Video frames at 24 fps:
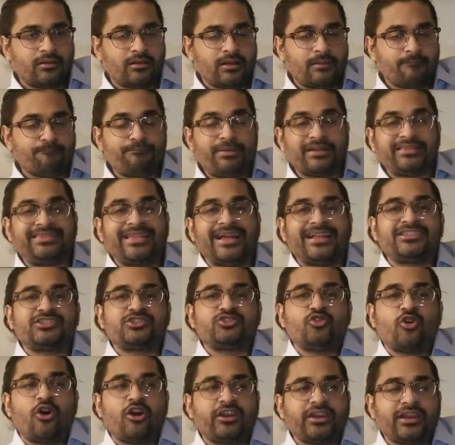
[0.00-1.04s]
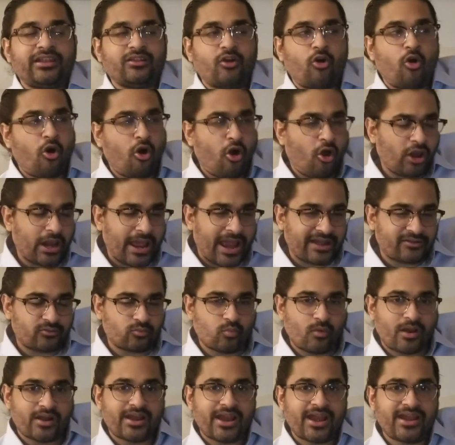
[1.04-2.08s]
But that's not all at
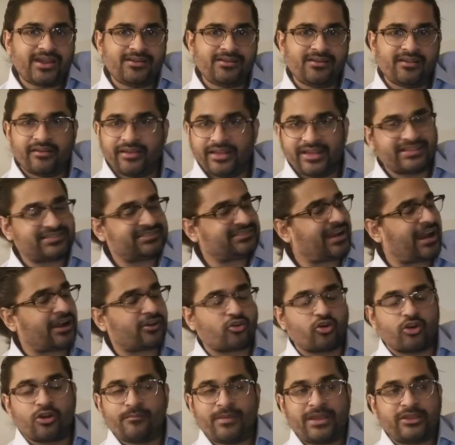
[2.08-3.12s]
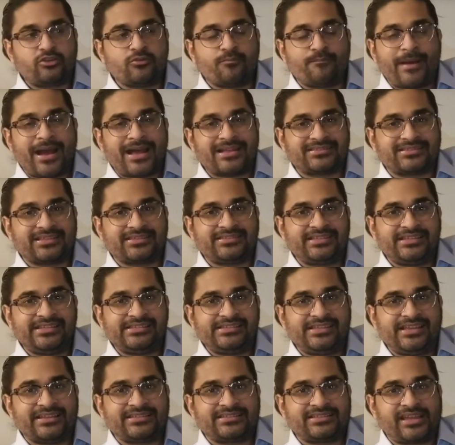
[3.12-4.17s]
one end is not going to make you pass the
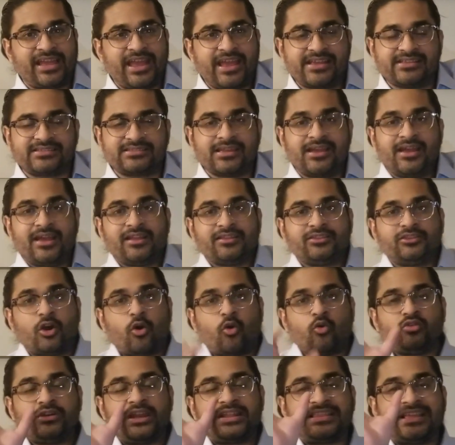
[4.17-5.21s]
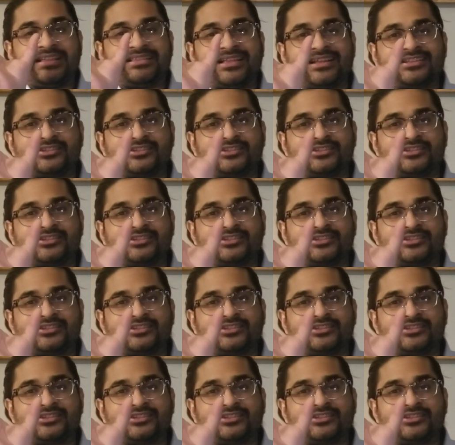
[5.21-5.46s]
CCS case. The only thing that's